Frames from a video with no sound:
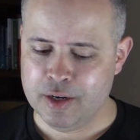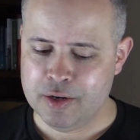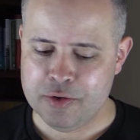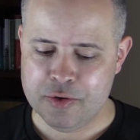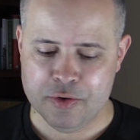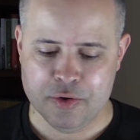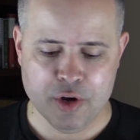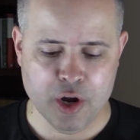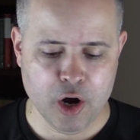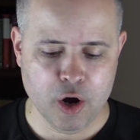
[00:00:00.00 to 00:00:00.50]

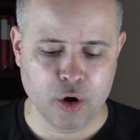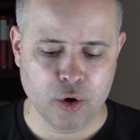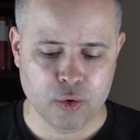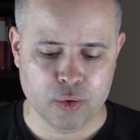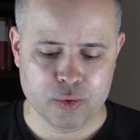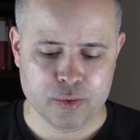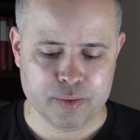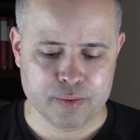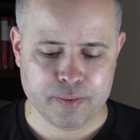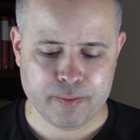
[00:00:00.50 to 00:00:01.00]

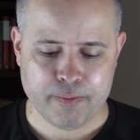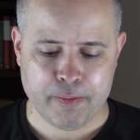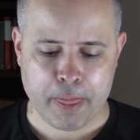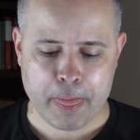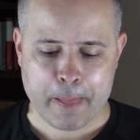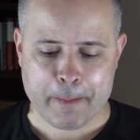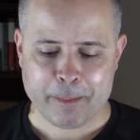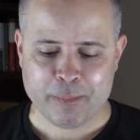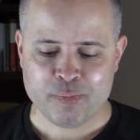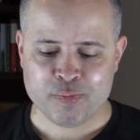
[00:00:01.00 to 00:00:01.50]
No,
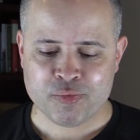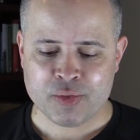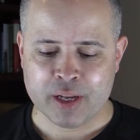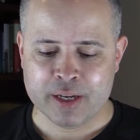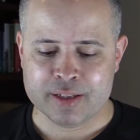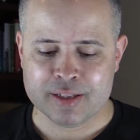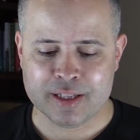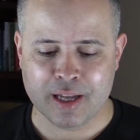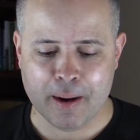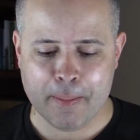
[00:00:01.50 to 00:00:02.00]

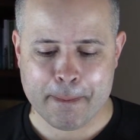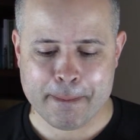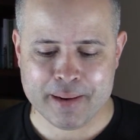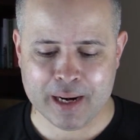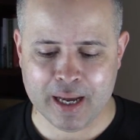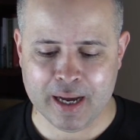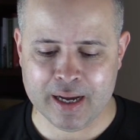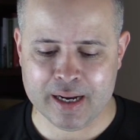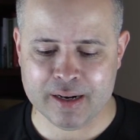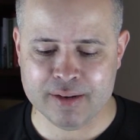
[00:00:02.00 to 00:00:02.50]
the
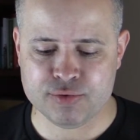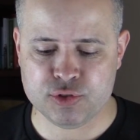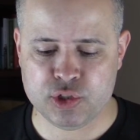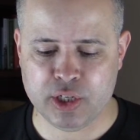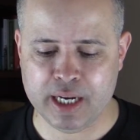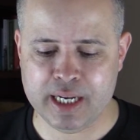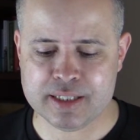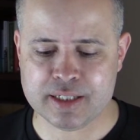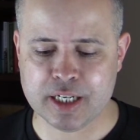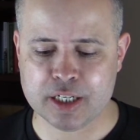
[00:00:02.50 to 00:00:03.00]
blood of
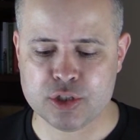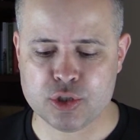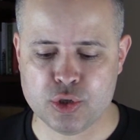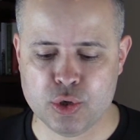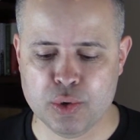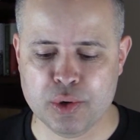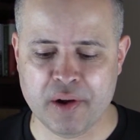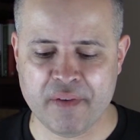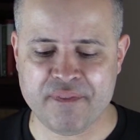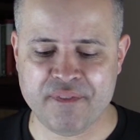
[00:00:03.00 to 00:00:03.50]
Jesus
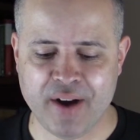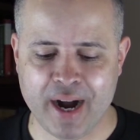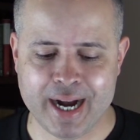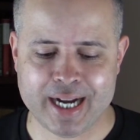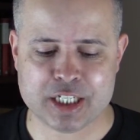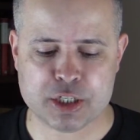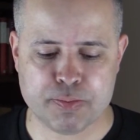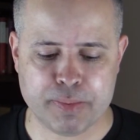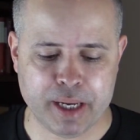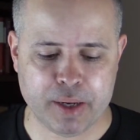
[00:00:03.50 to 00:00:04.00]

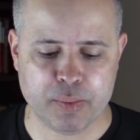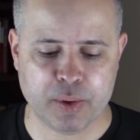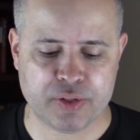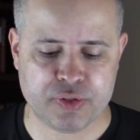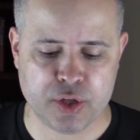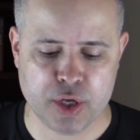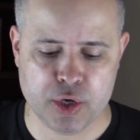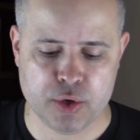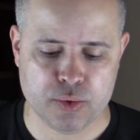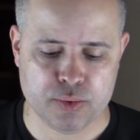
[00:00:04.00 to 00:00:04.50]
unifies me
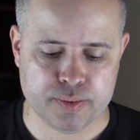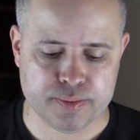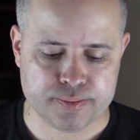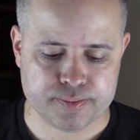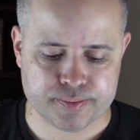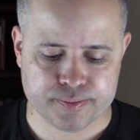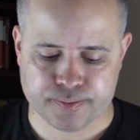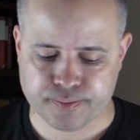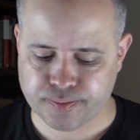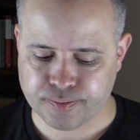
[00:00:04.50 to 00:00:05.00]
with you.
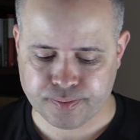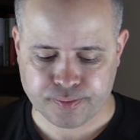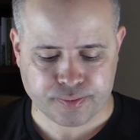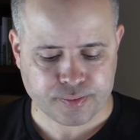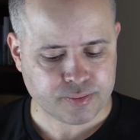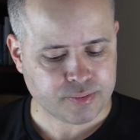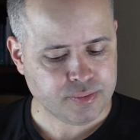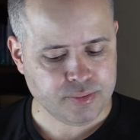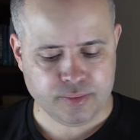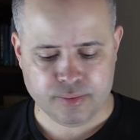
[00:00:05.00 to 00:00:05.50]

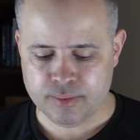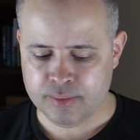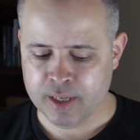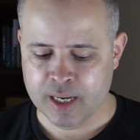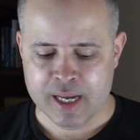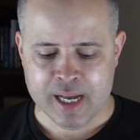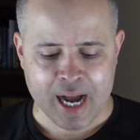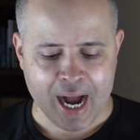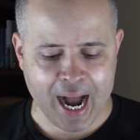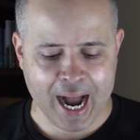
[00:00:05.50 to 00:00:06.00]

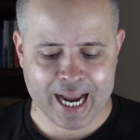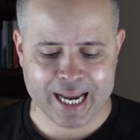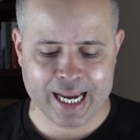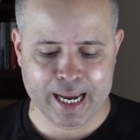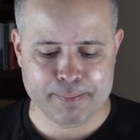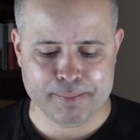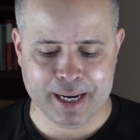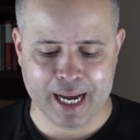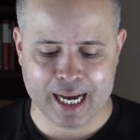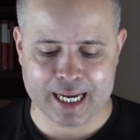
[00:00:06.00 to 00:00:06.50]
I
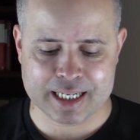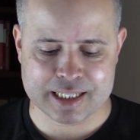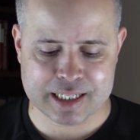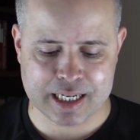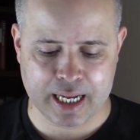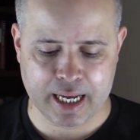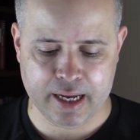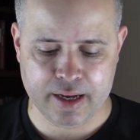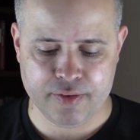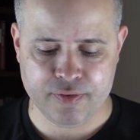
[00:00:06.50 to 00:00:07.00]
am not a
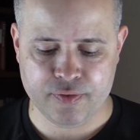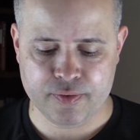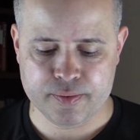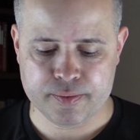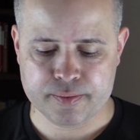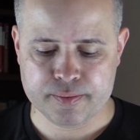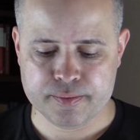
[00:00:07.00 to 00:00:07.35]
slave.